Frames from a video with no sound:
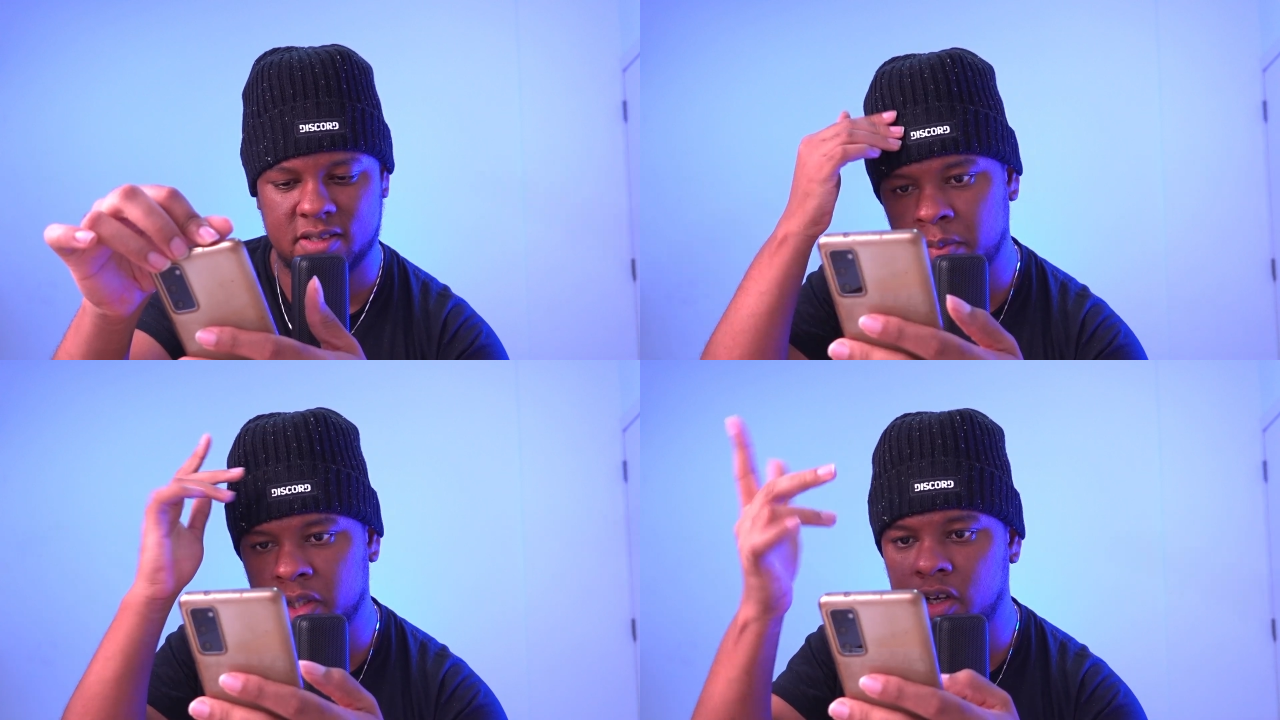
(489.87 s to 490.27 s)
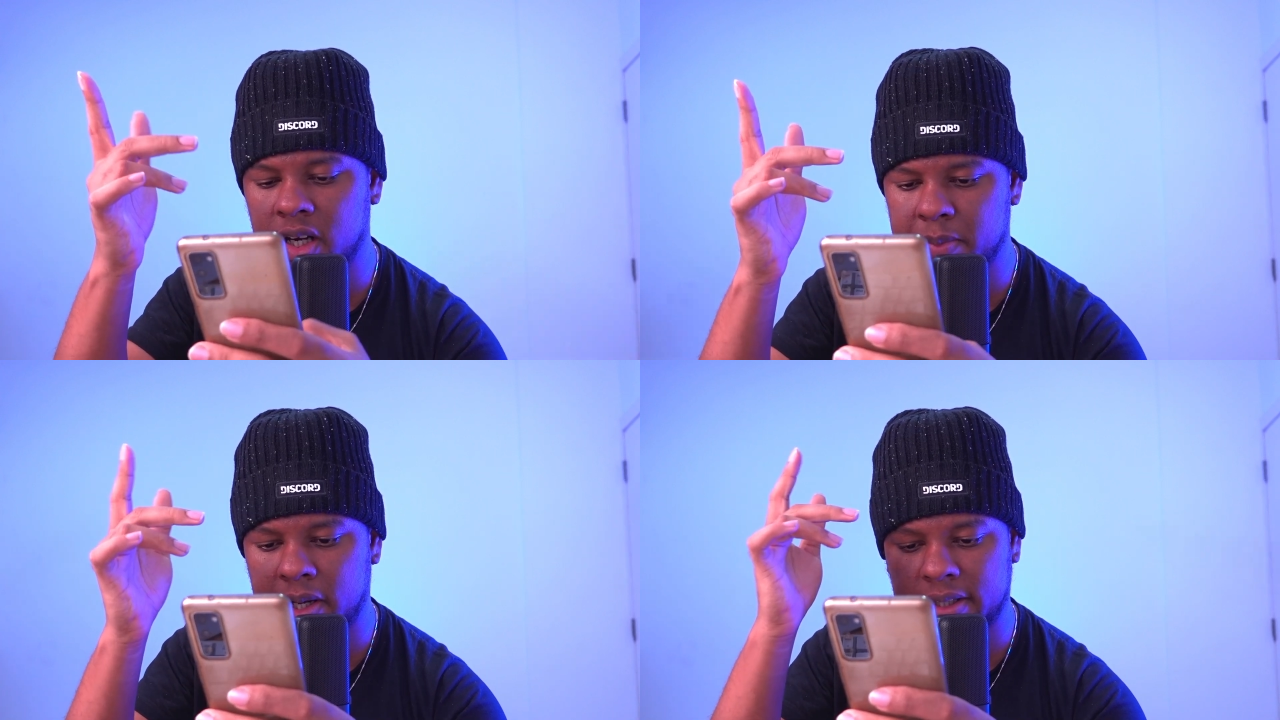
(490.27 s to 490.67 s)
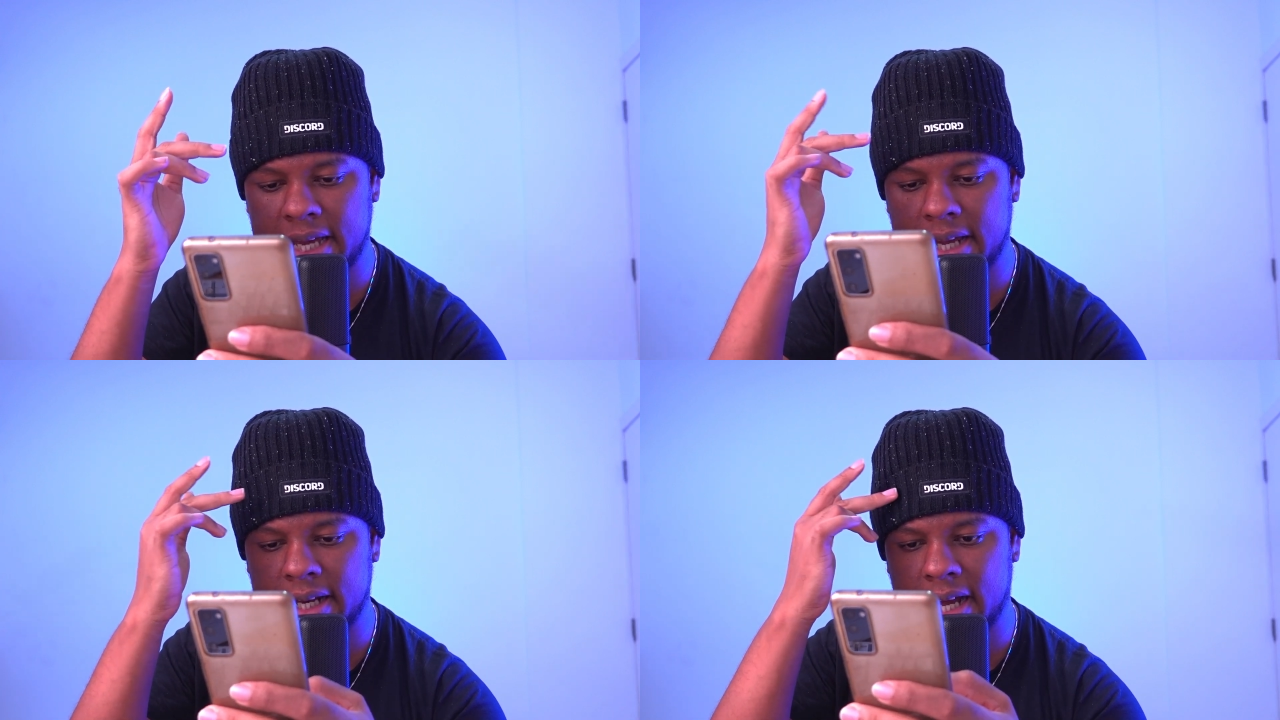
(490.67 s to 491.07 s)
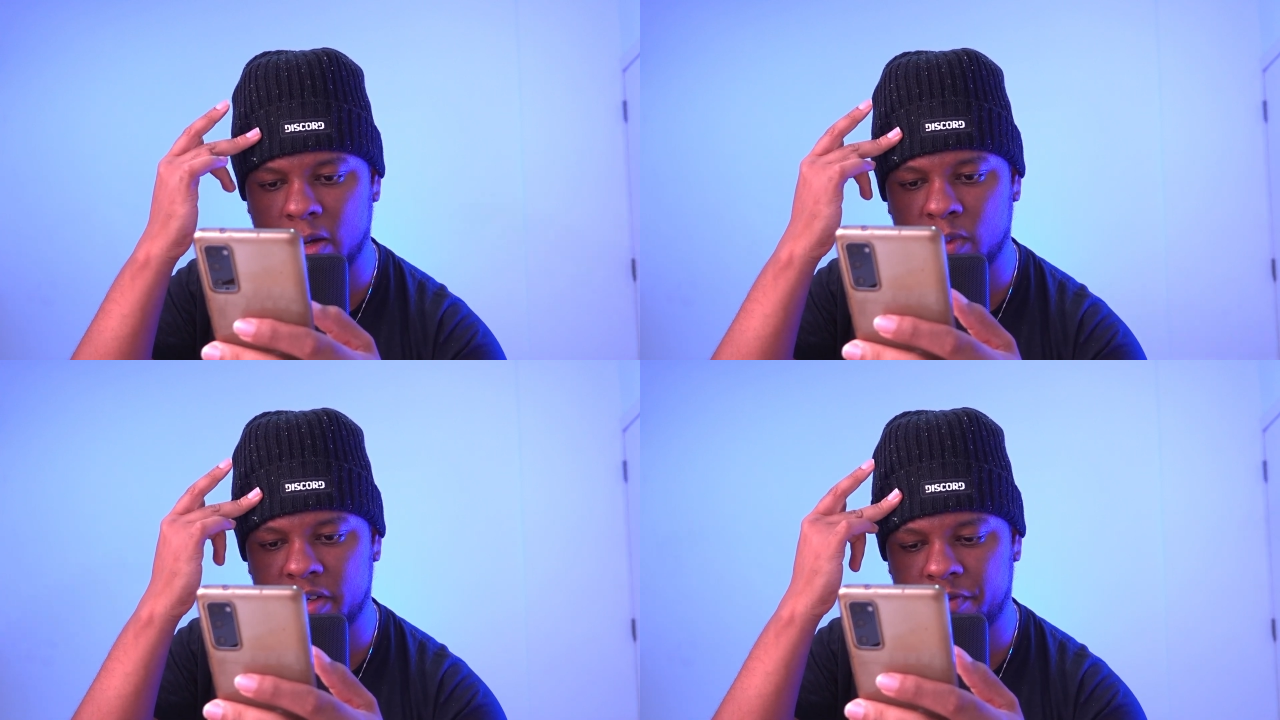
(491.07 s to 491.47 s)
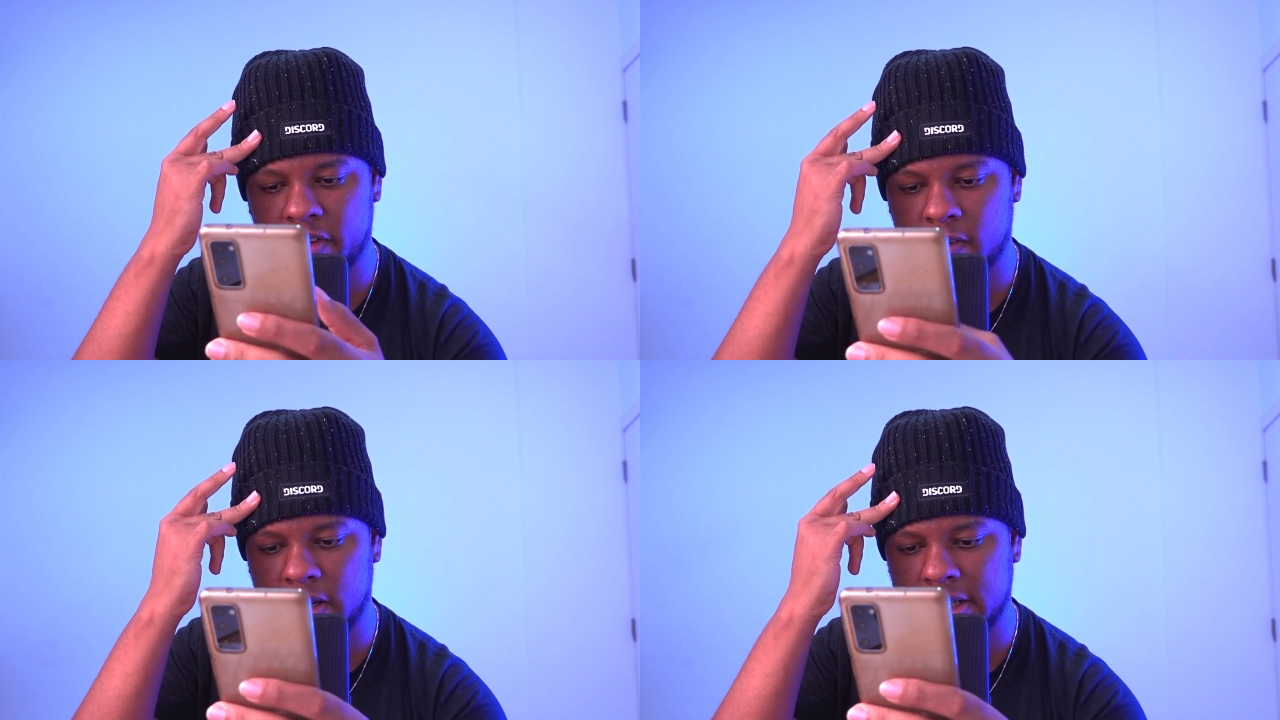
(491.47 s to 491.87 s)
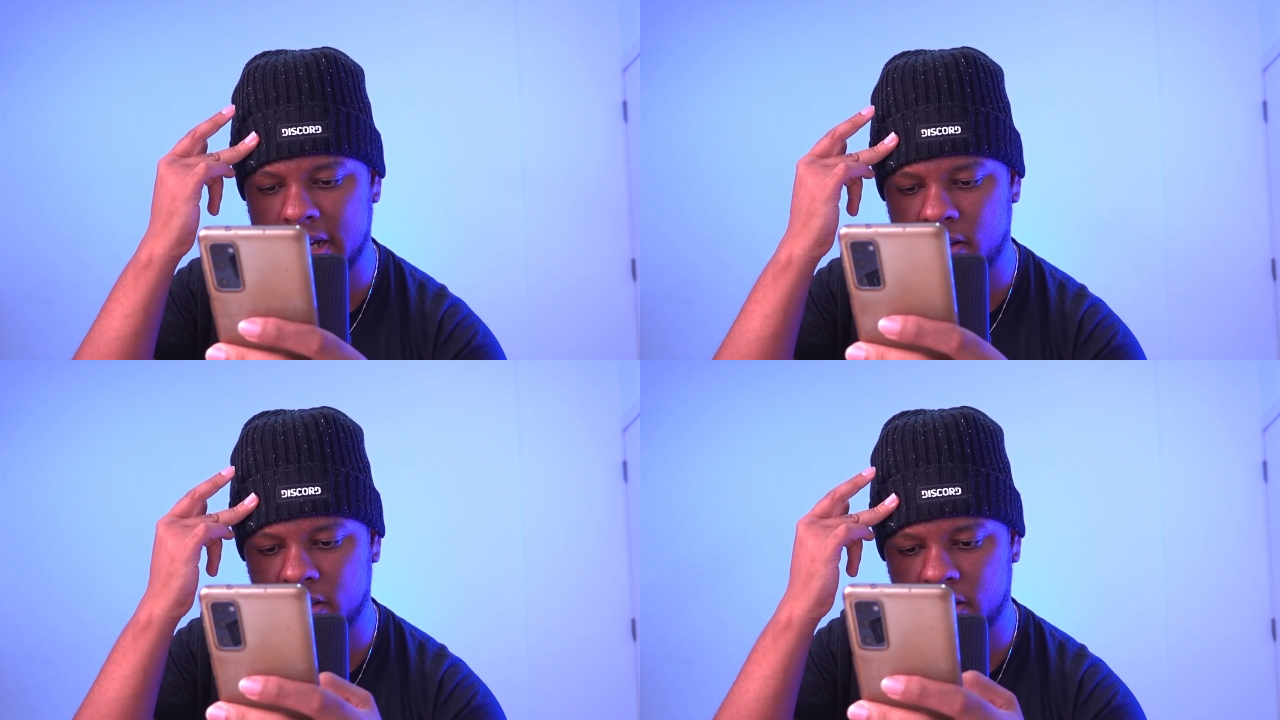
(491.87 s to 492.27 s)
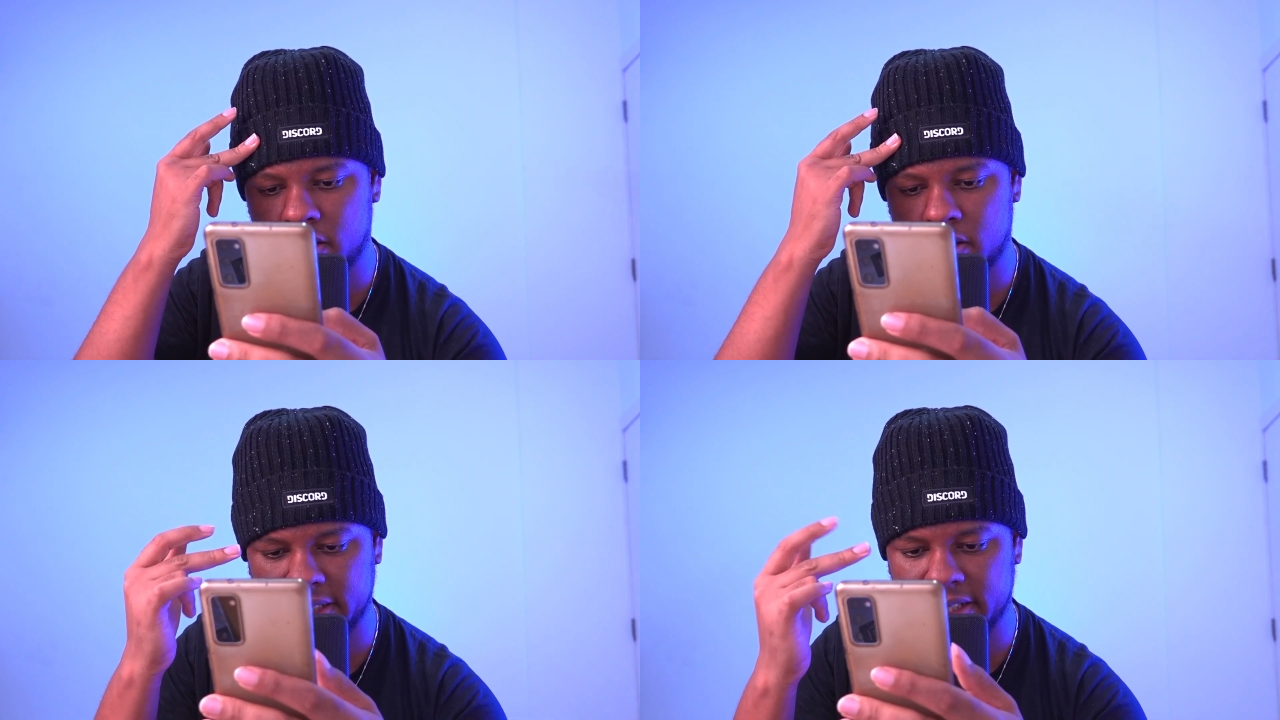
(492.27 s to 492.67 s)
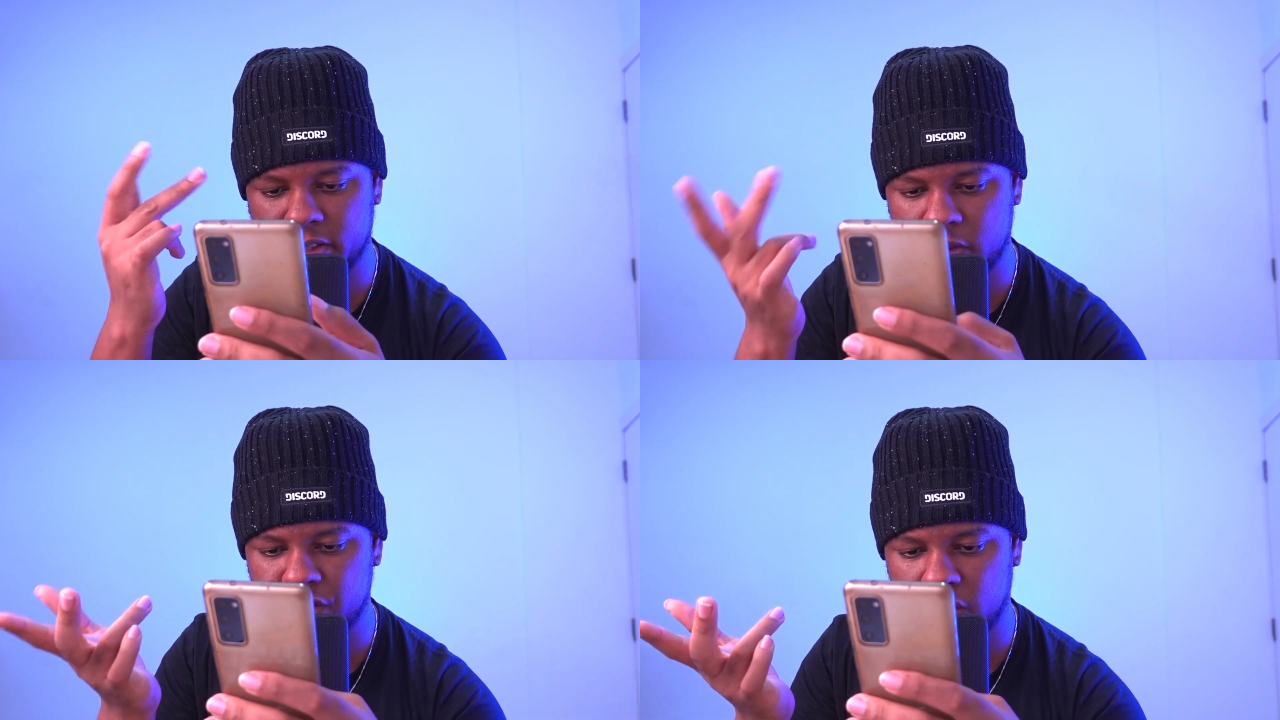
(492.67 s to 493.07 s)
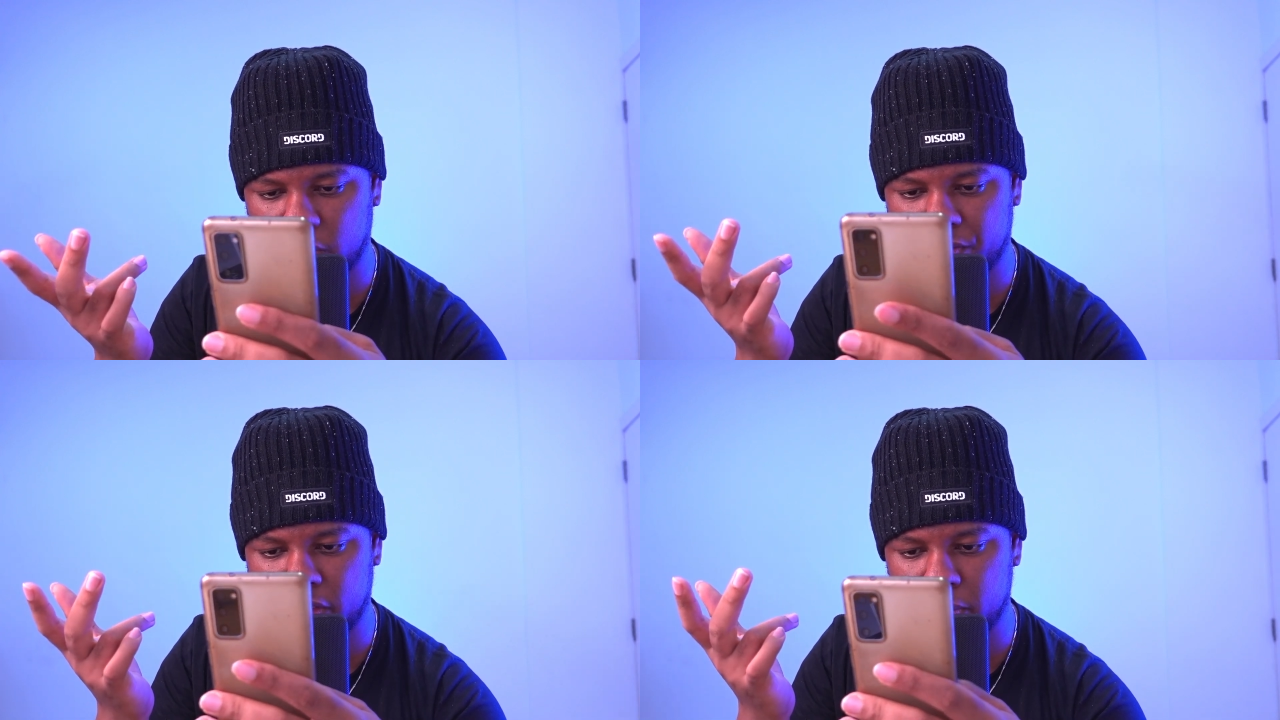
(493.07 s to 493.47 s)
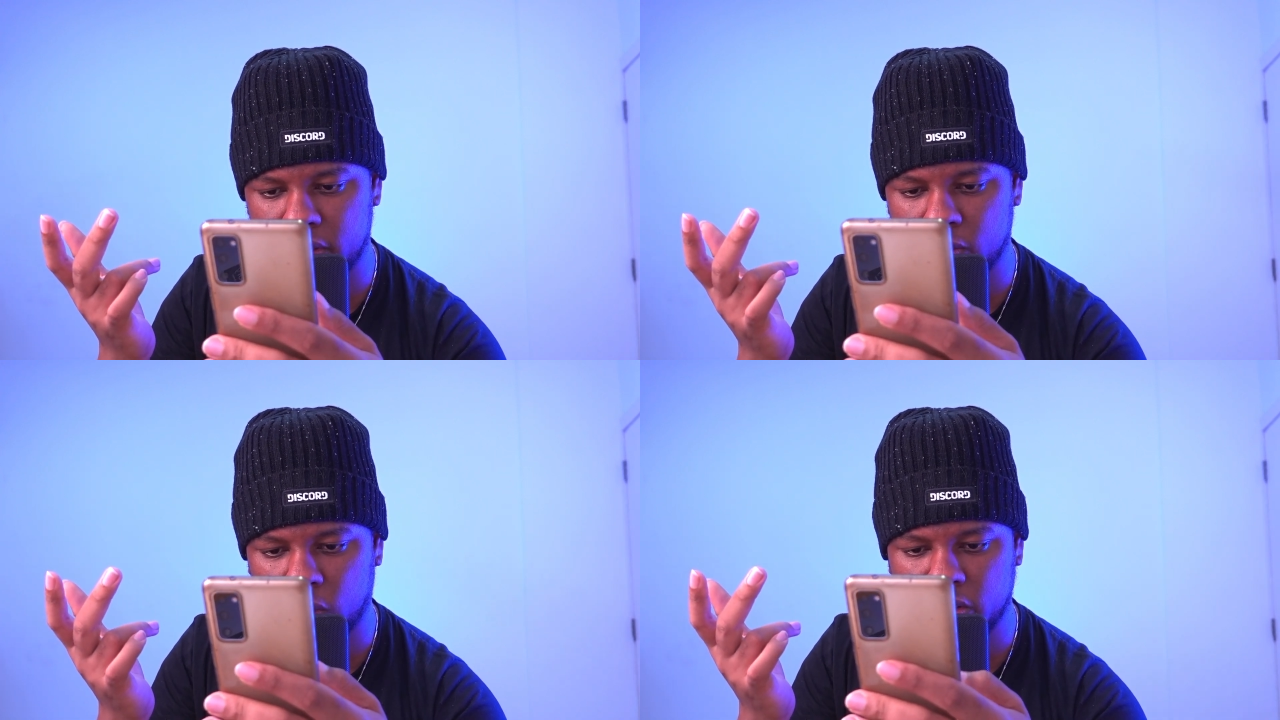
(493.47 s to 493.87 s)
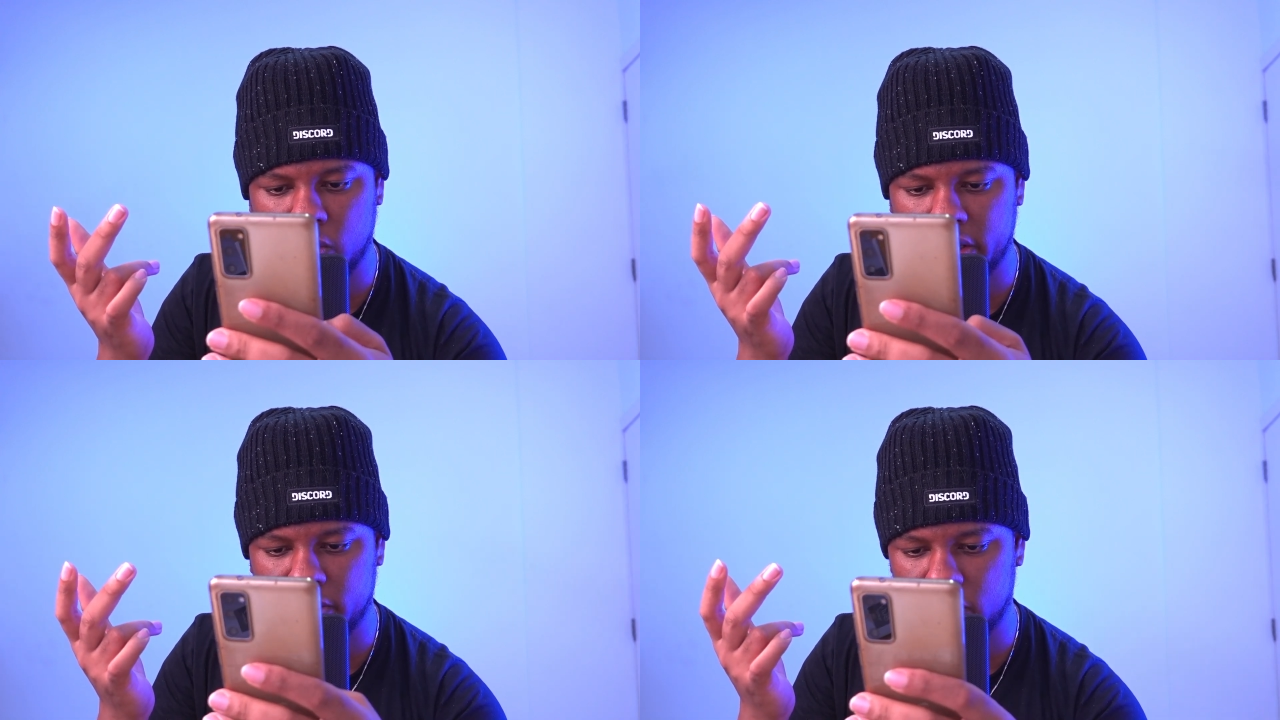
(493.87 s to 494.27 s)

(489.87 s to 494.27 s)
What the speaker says: But talking about that, I want to figure out how the integration with Fitbit. Where do I do